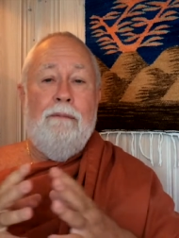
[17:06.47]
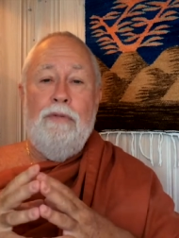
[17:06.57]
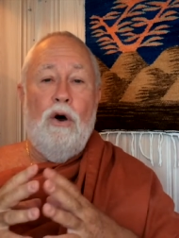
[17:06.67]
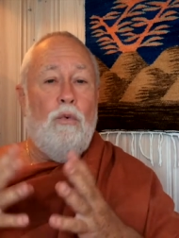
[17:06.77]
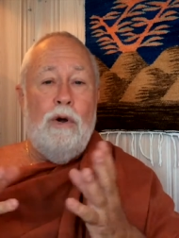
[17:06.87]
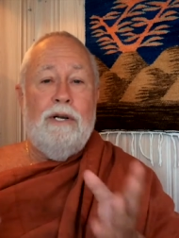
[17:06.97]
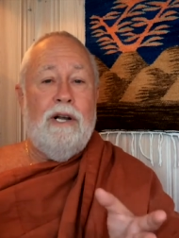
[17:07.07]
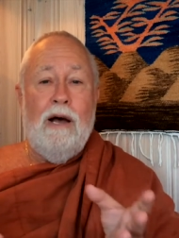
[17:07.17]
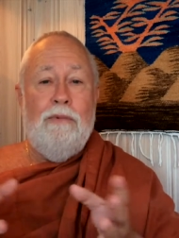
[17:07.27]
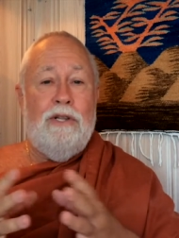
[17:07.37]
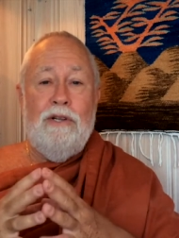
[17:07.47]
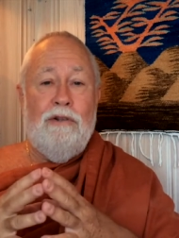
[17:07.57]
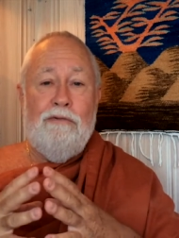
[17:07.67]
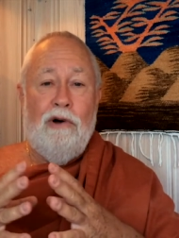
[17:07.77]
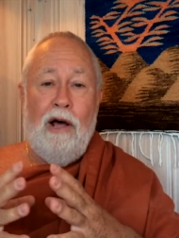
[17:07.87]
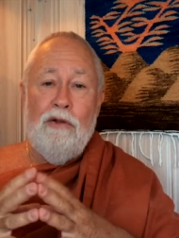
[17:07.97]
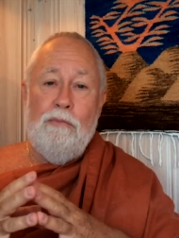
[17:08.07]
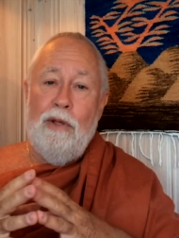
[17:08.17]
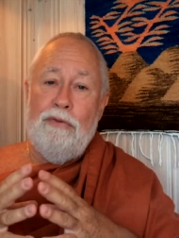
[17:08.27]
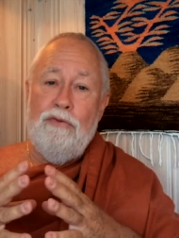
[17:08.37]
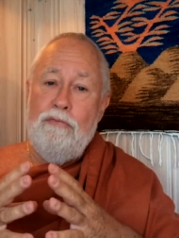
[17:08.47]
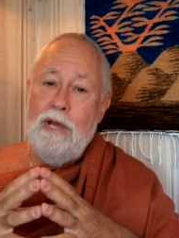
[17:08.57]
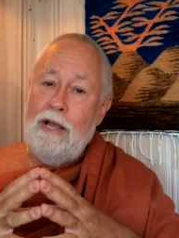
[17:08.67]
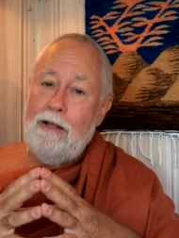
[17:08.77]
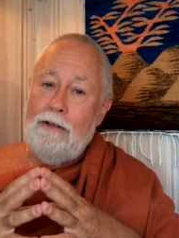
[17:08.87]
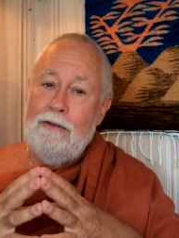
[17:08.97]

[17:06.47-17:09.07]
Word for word: No one cometh to the Father but through me.